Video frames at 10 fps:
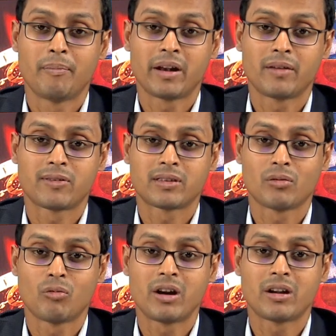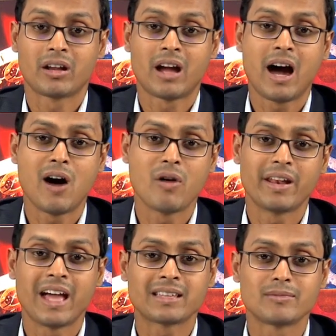perhaps wondering how
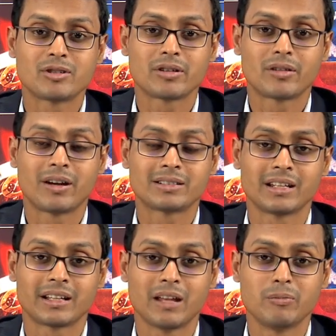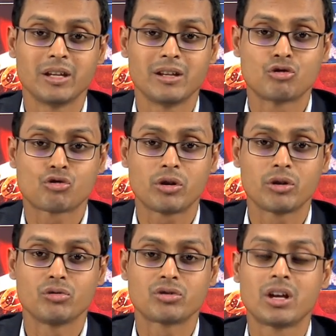an asymmetric version can be
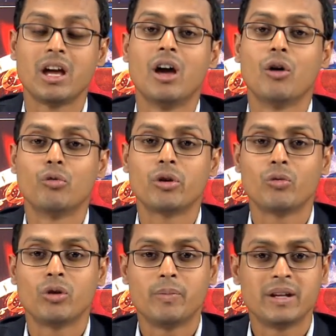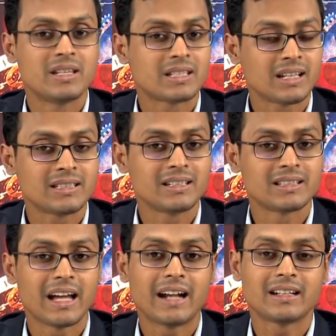introduced. We will be
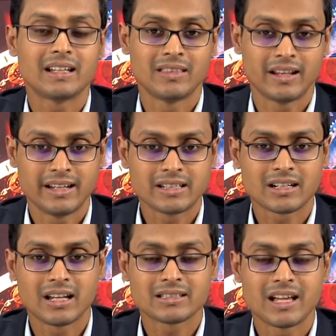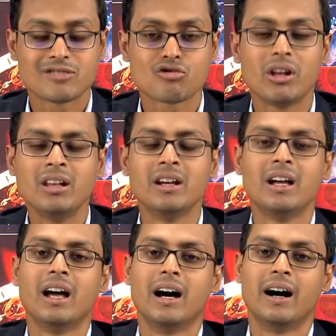discussing that in the next class as well.
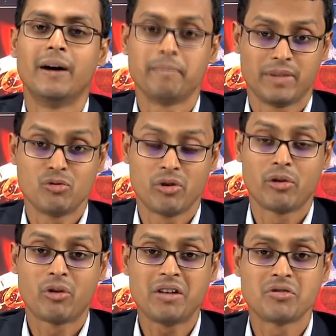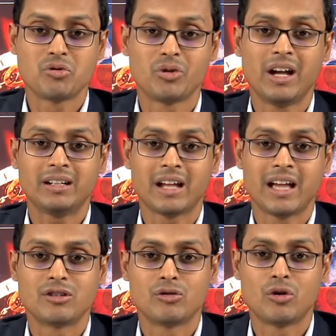You can do that,
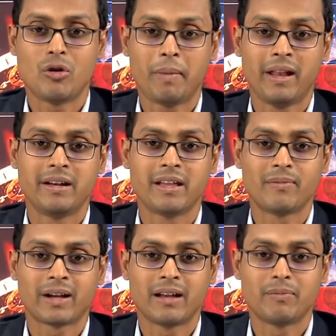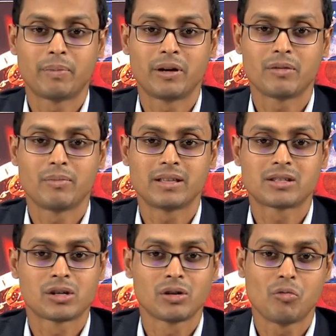as you know, palladium can pretty
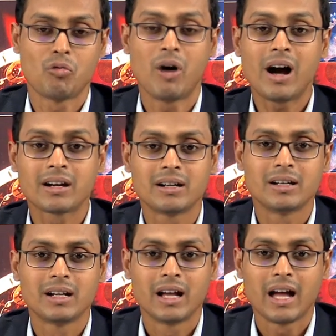much walk